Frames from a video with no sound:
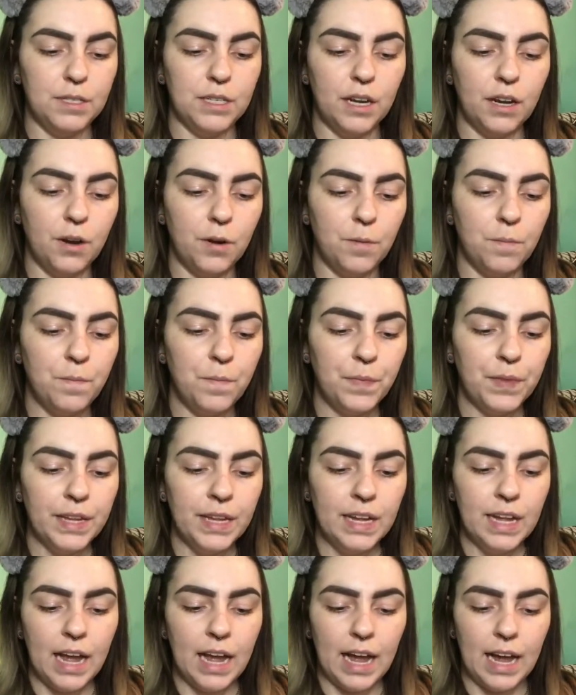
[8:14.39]
So
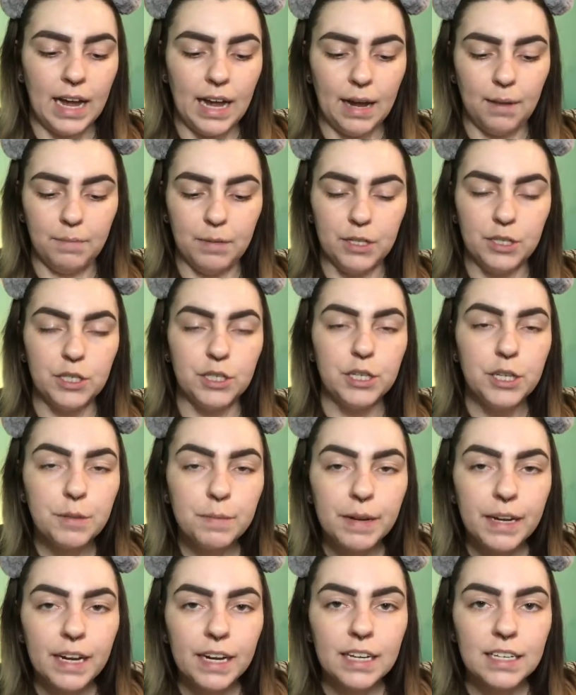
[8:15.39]
I'm
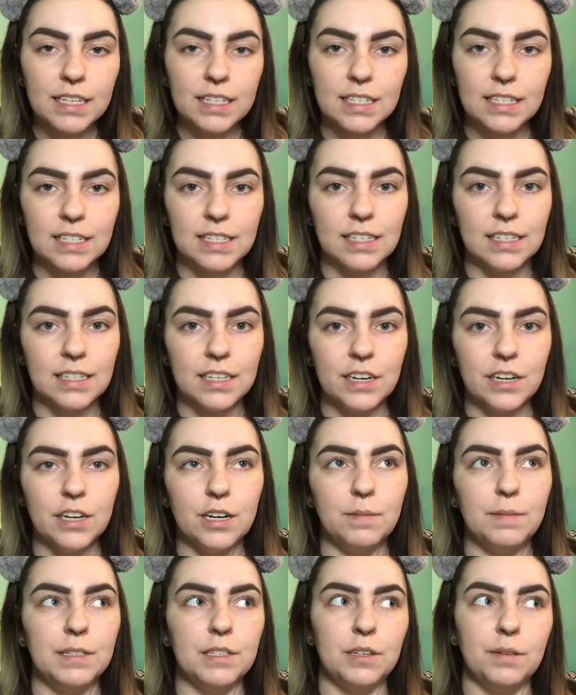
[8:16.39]
assuming since it's a
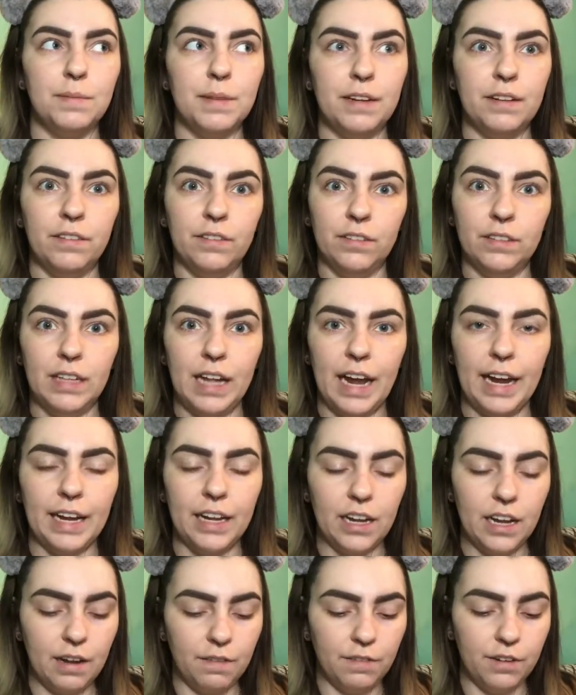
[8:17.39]
serum, it's going to be
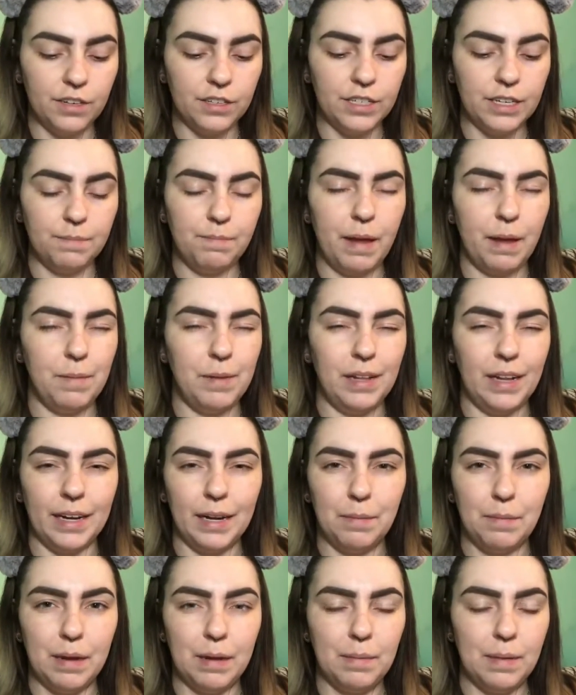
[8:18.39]
light coverage, maybe
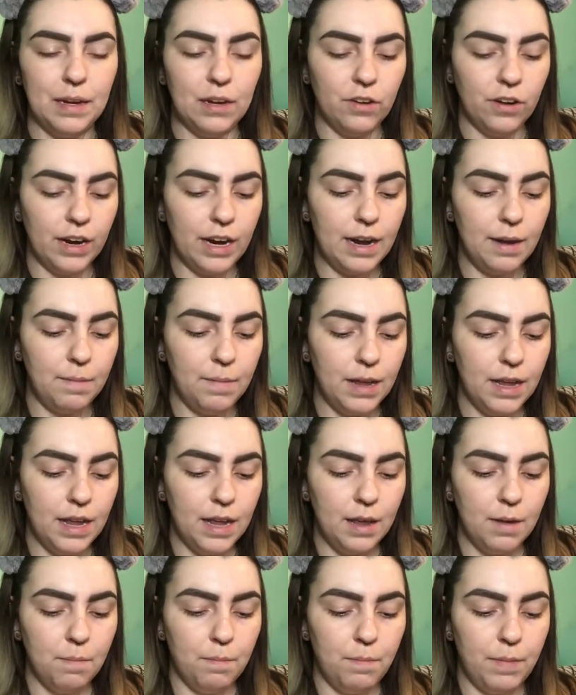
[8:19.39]
like a BB cream,
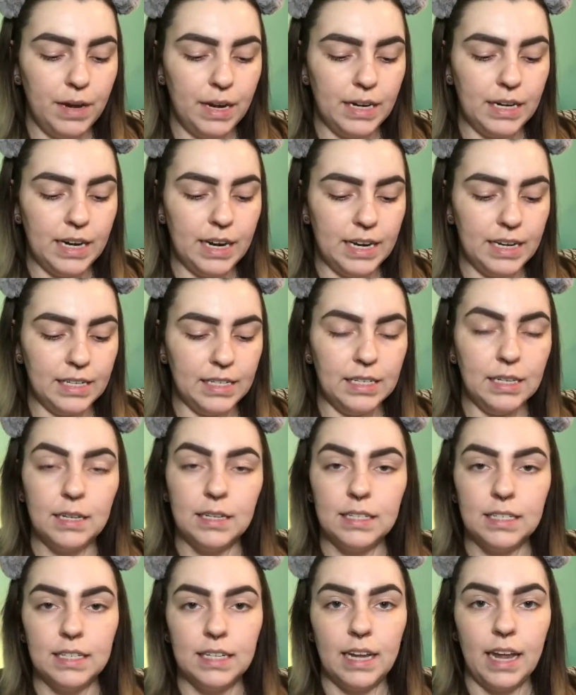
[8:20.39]
but it does
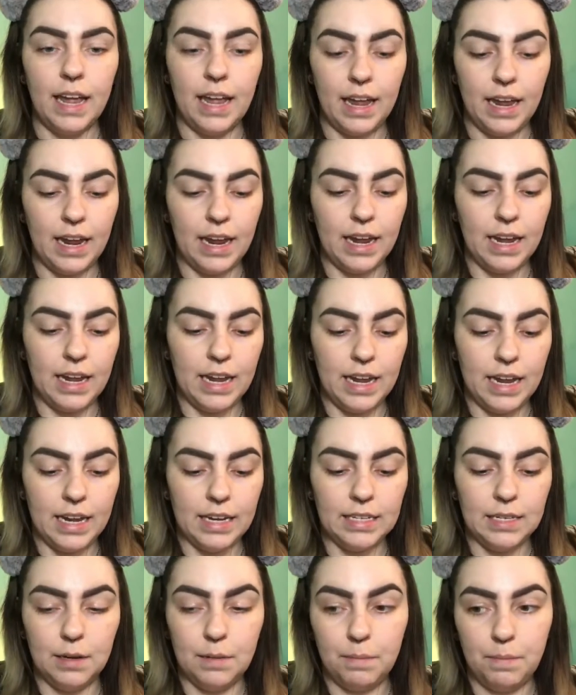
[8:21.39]
say
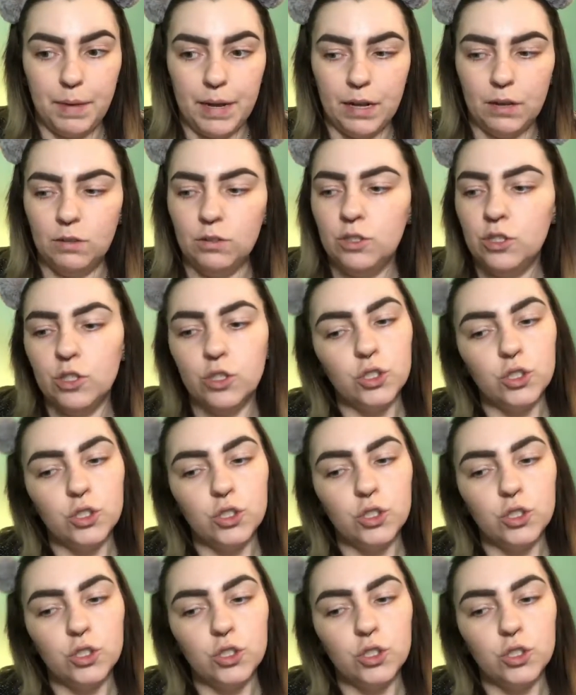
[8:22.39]
it builds.